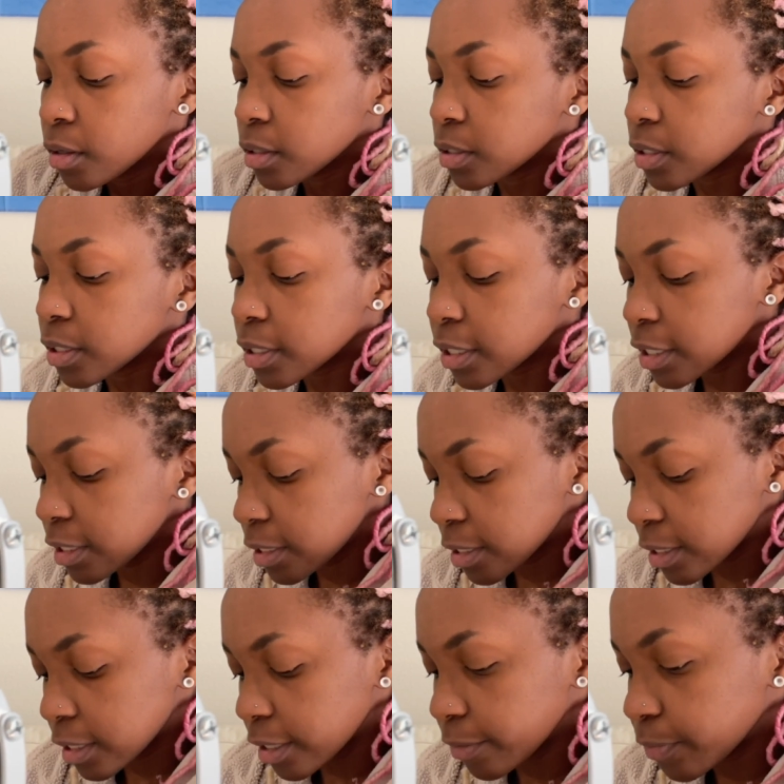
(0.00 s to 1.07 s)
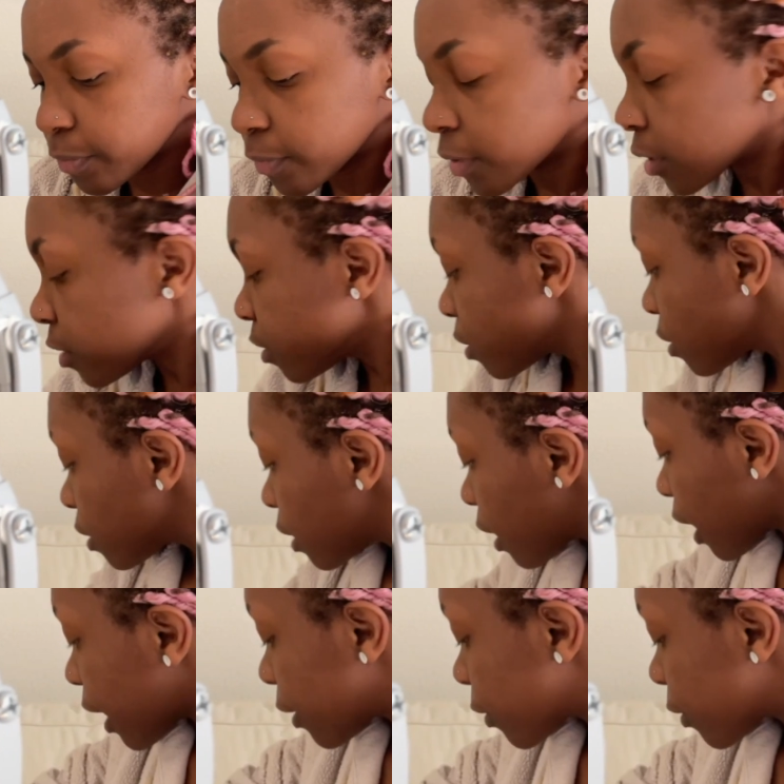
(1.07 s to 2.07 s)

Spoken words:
so let's see. I